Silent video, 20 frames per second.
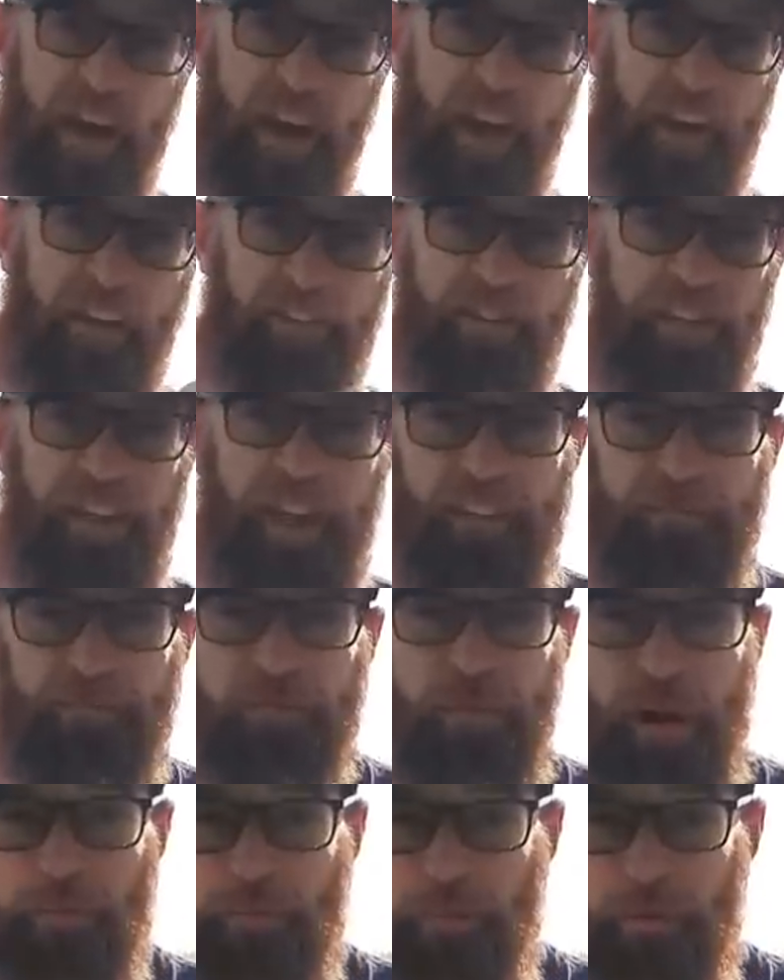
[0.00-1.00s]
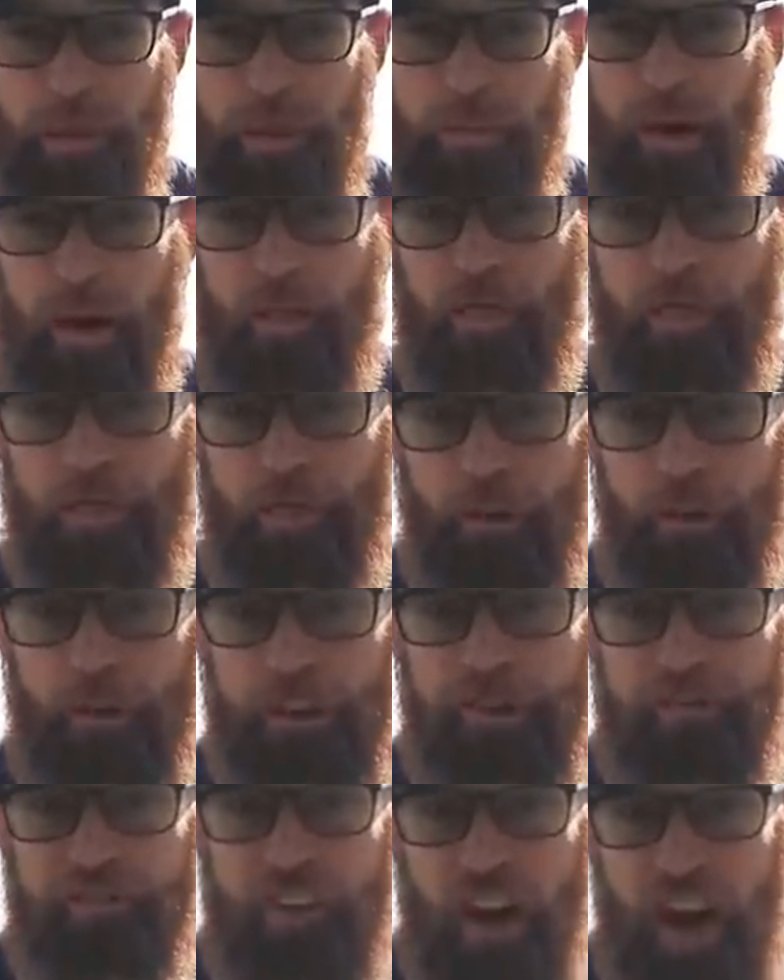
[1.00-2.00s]
actually have probably about
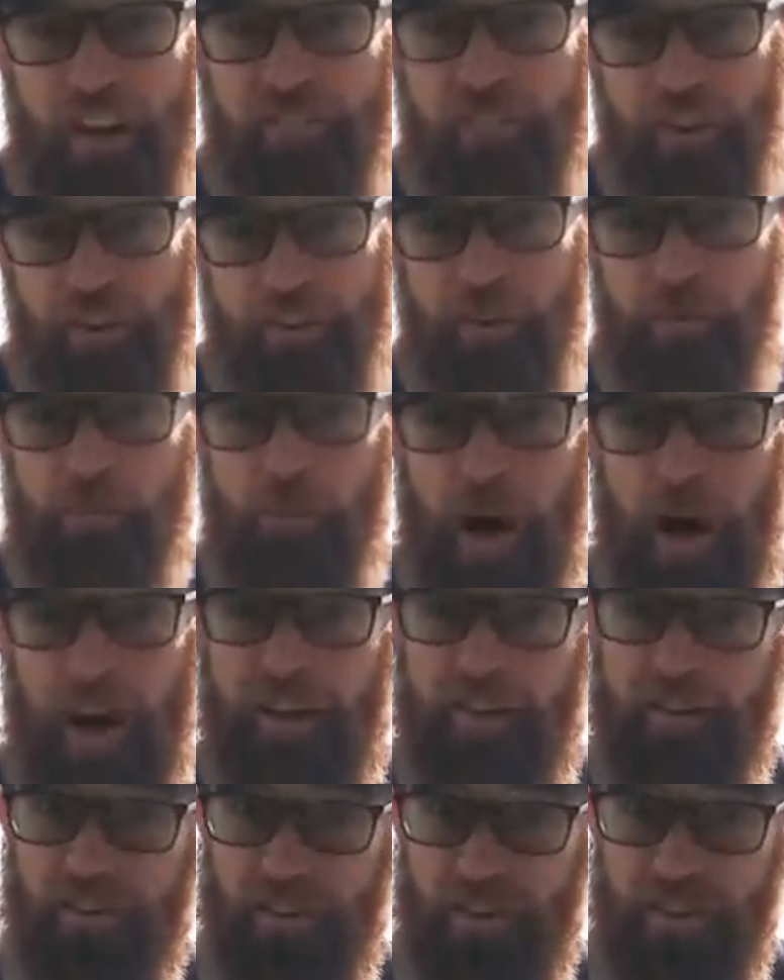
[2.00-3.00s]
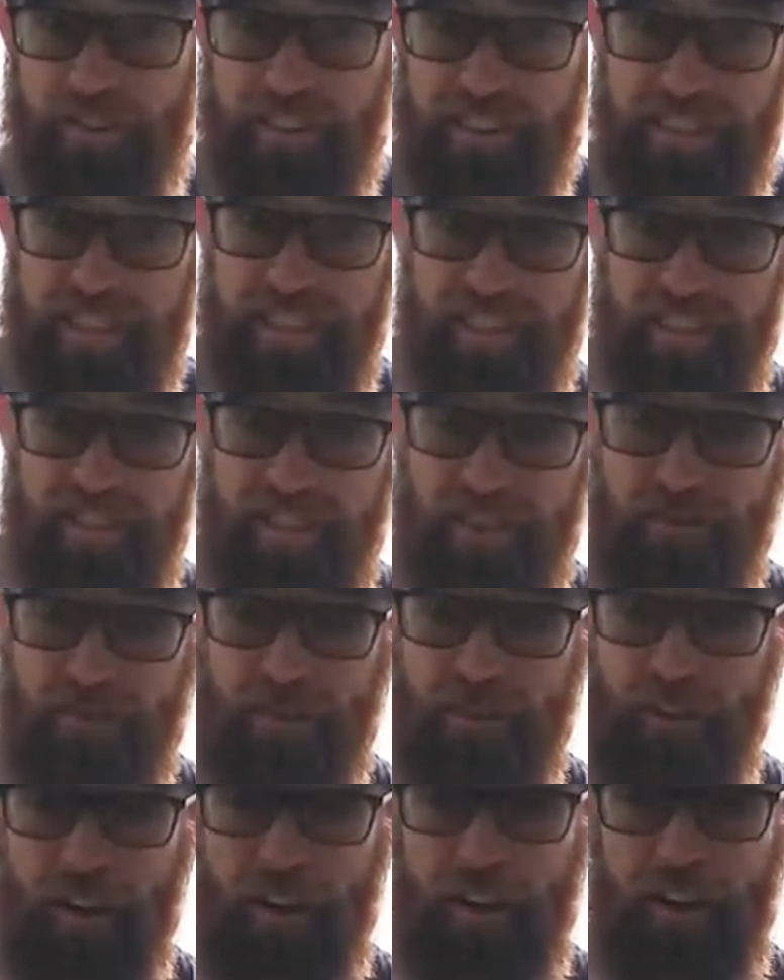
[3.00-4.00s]
3,500 miles on this thing so
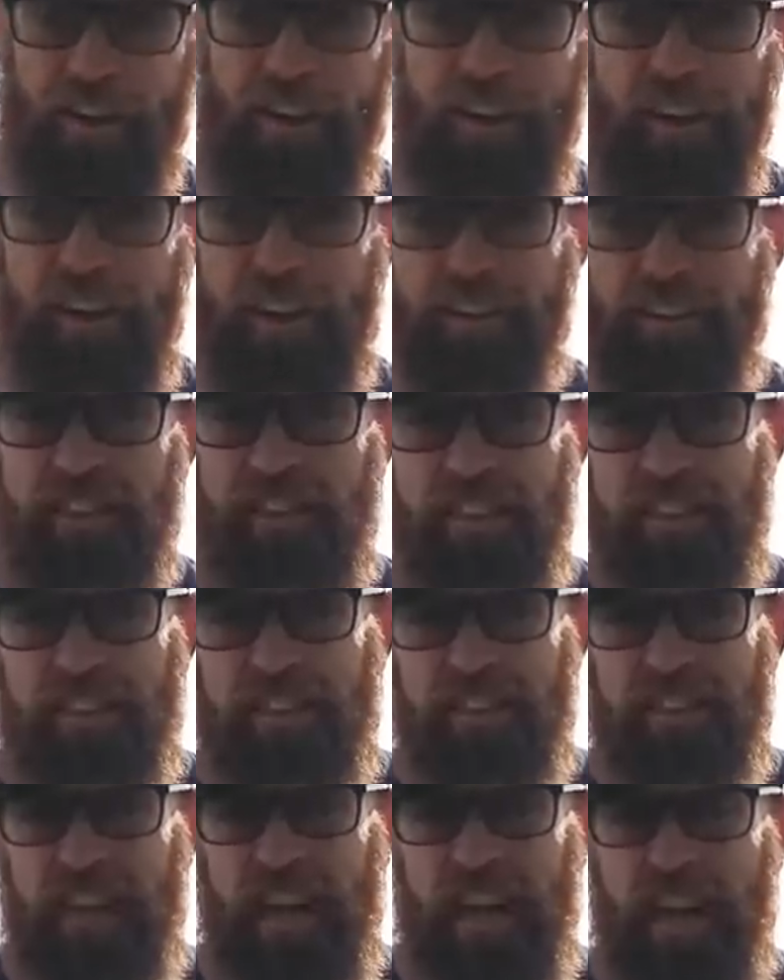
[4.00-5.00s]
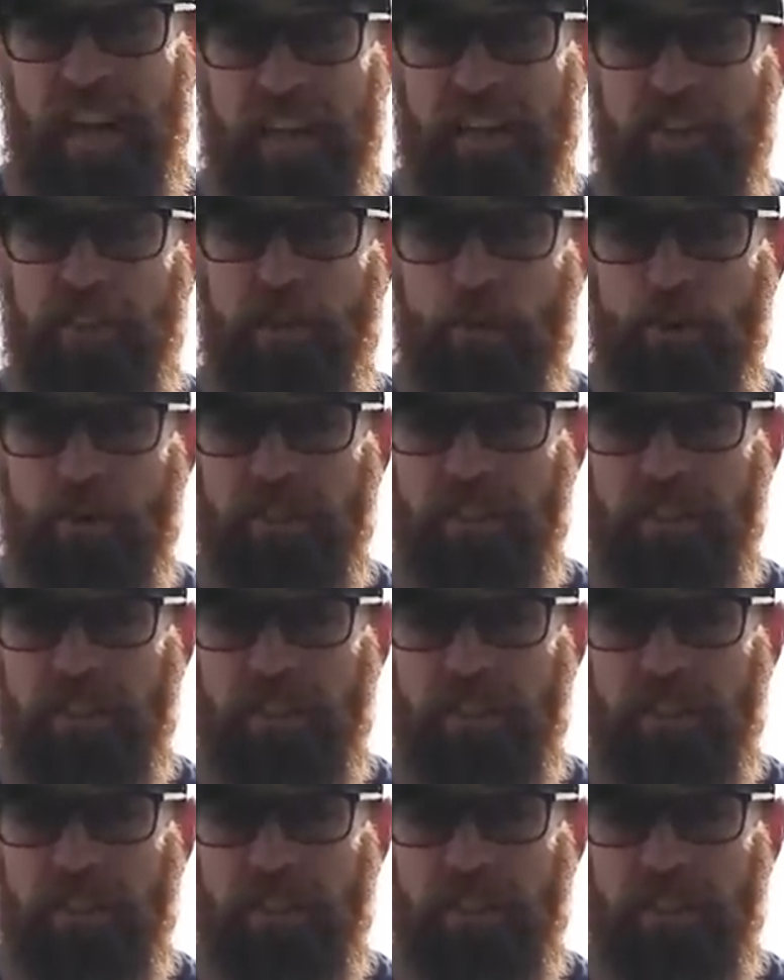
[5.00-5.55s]
far. This is a Toaks